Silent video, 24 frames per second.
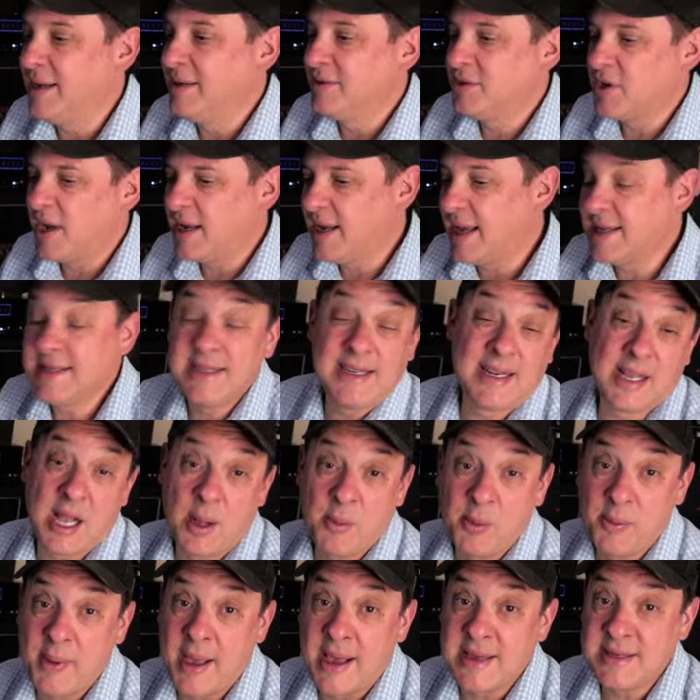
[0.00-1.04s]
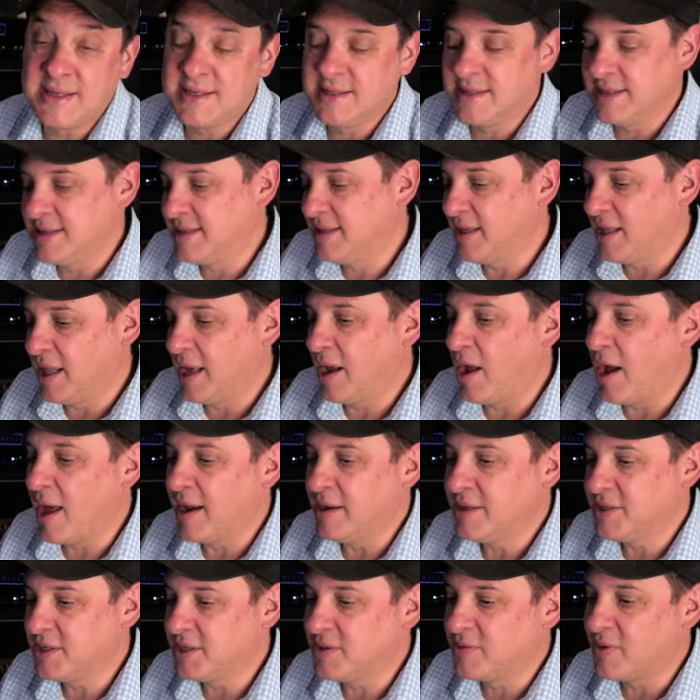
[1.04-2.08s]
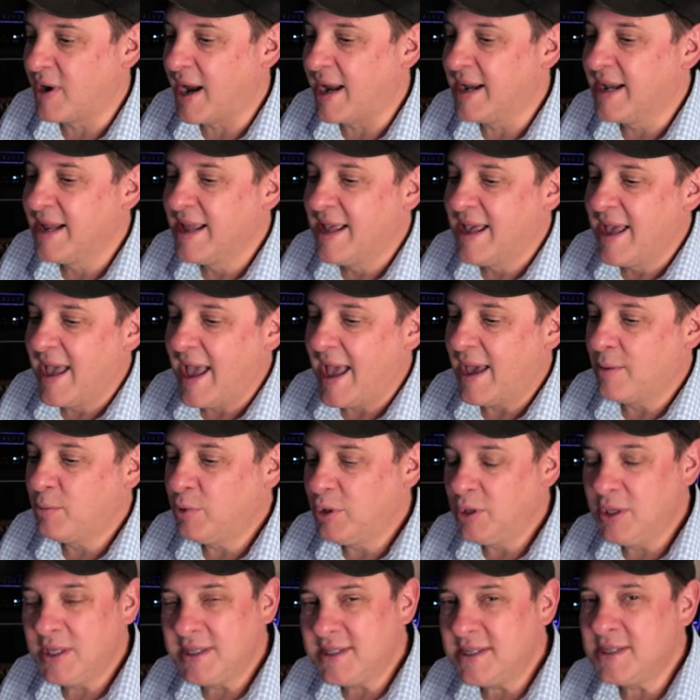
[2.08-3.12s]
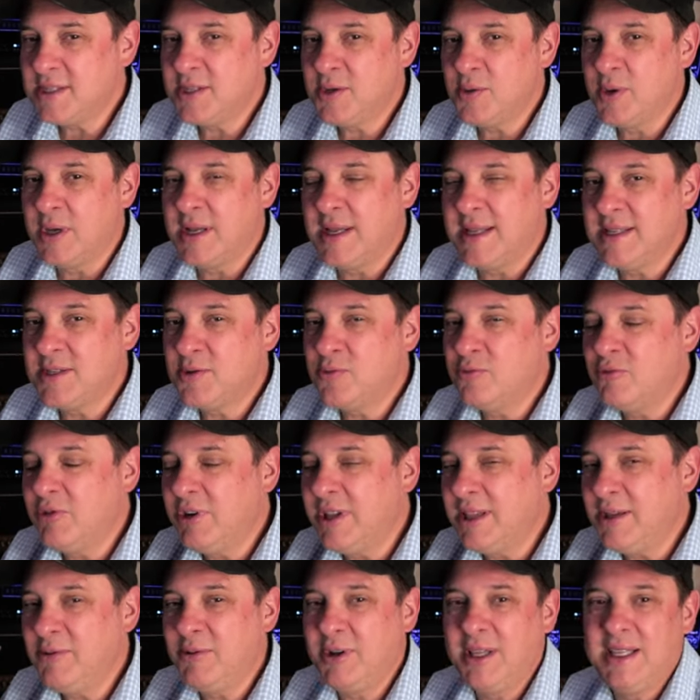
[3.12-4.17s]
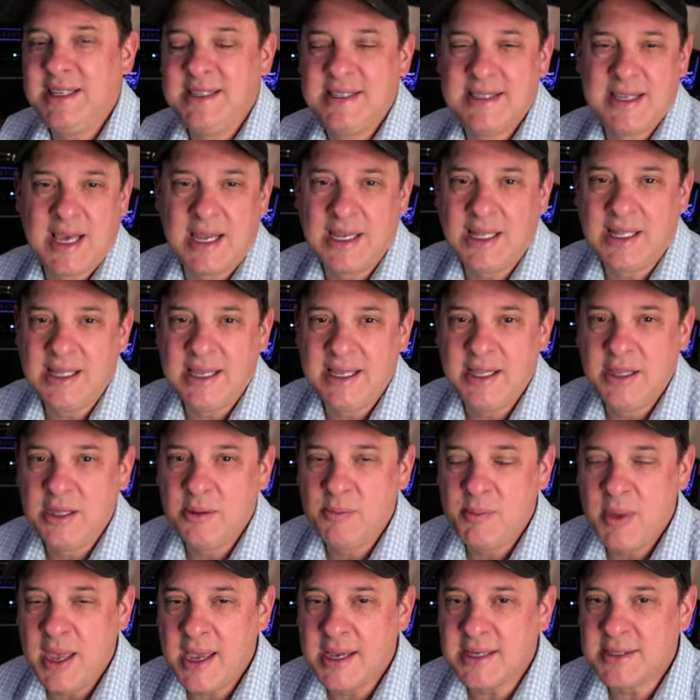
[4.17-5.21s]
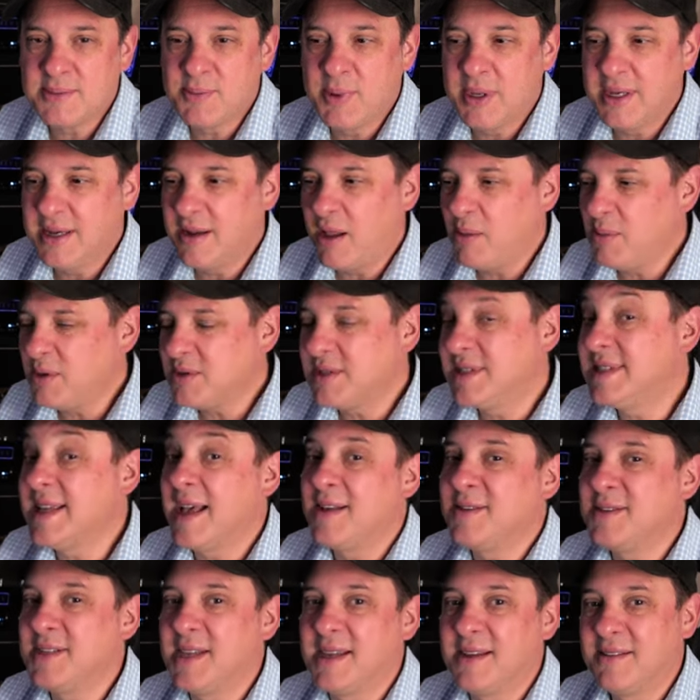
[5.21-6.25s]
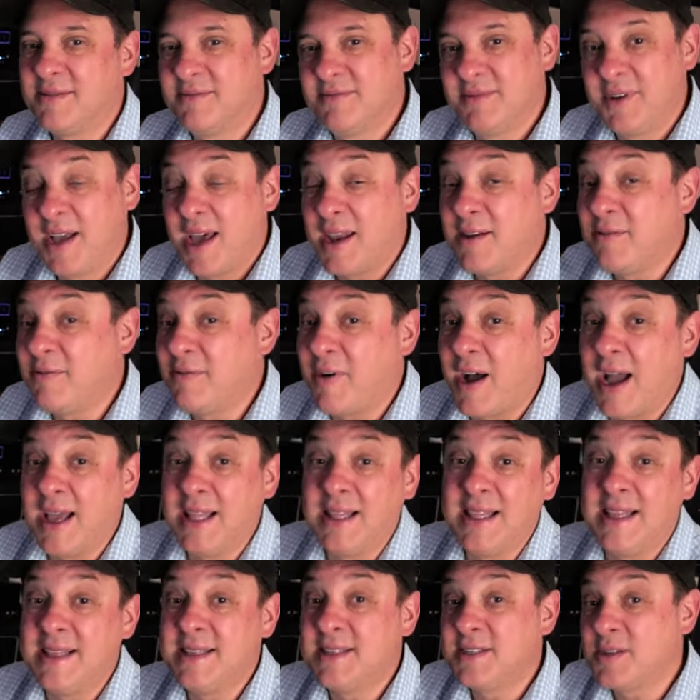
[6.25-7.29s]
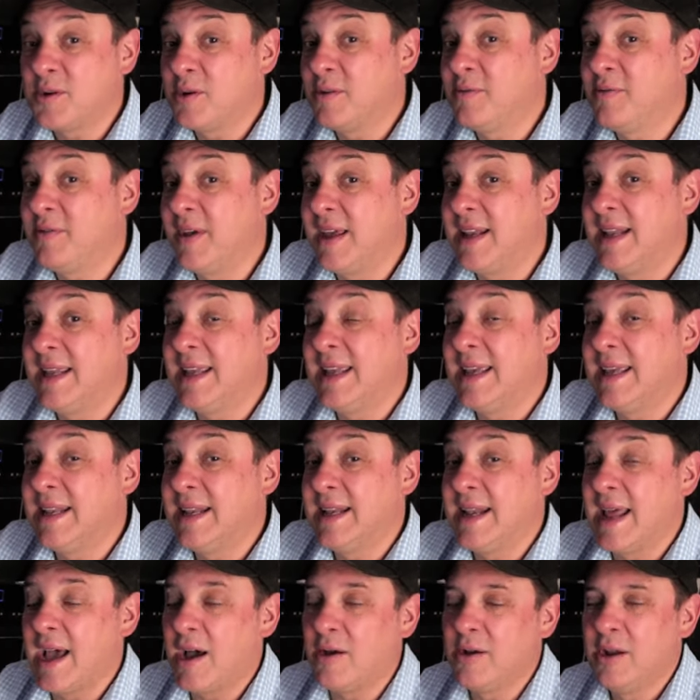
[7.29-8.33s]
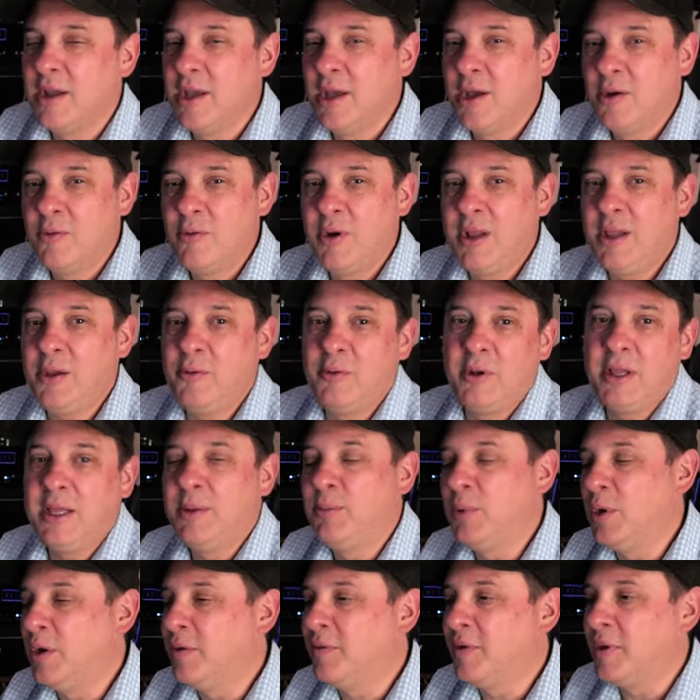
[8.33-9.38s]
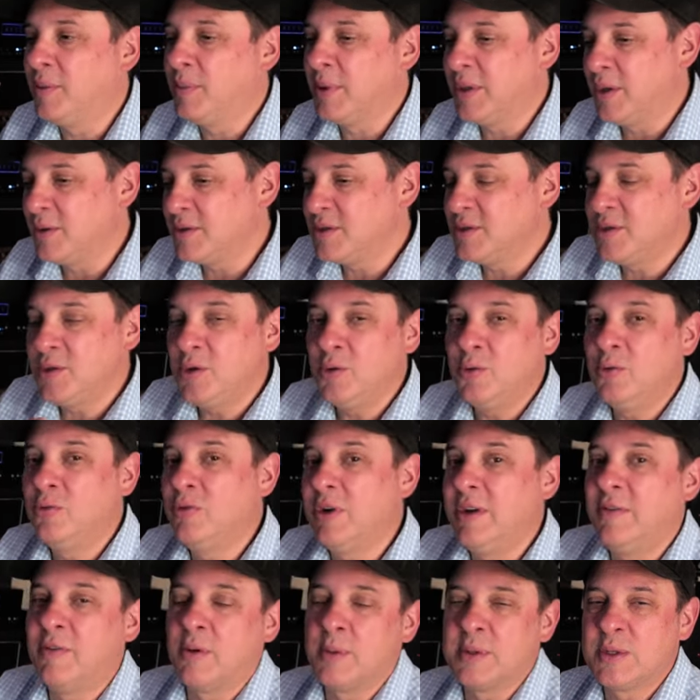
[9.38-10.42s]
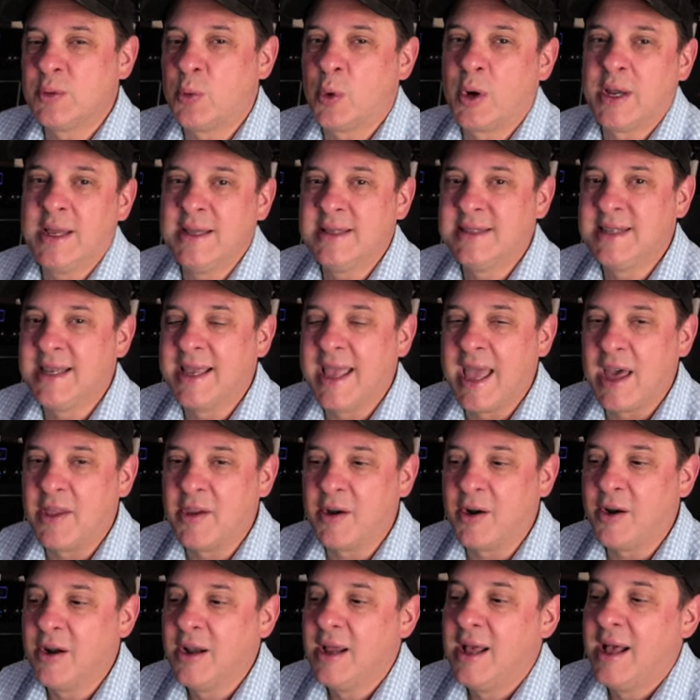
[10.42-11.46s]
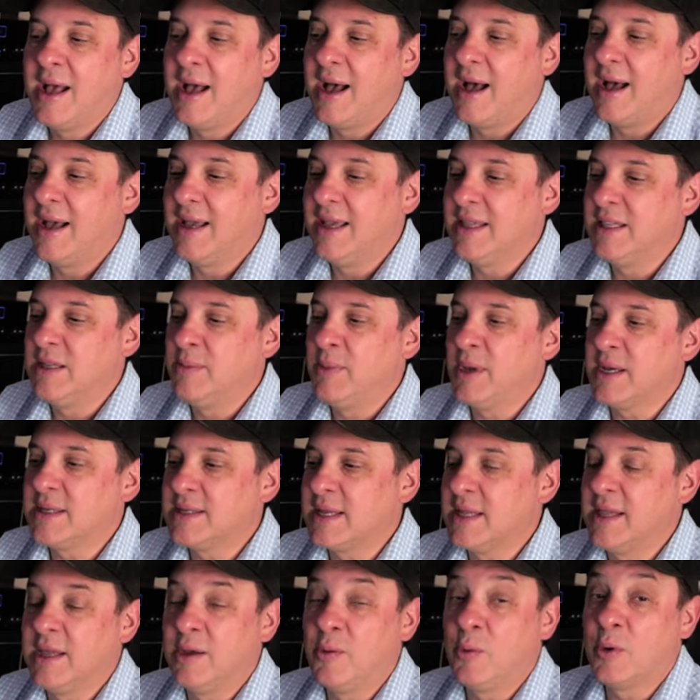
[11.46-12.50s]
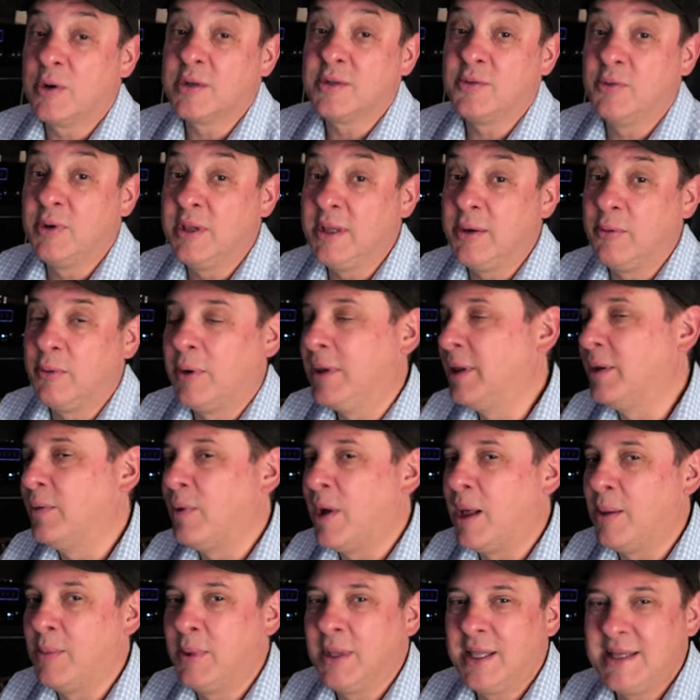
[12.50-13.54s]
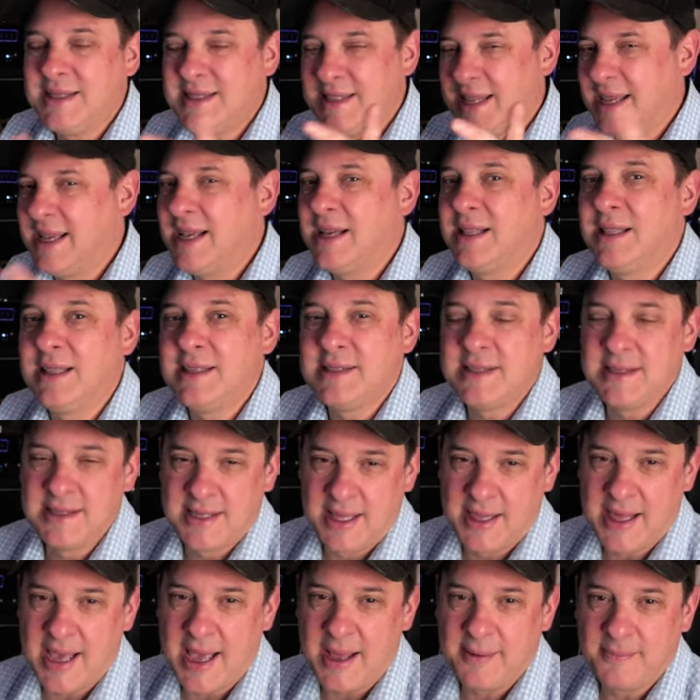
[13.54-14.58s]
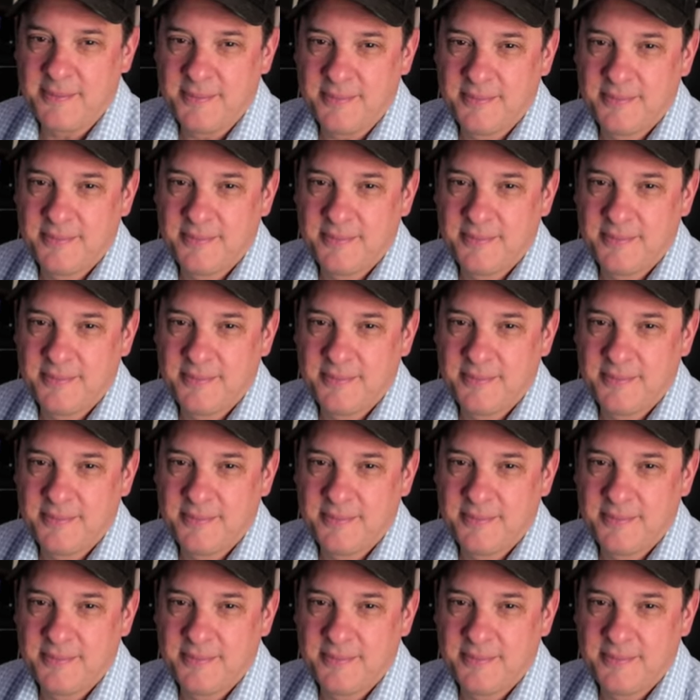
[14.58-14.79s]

And try I did a couple passes until I got it just right. And when you listen to it, it's really, really subtle in the mix, but it almost sounds like kind of violin sort of fading in and out. Really, really beautiful. But those two reverbs working together uh, in the mix, I think works really, really well. But let's take a listen to that.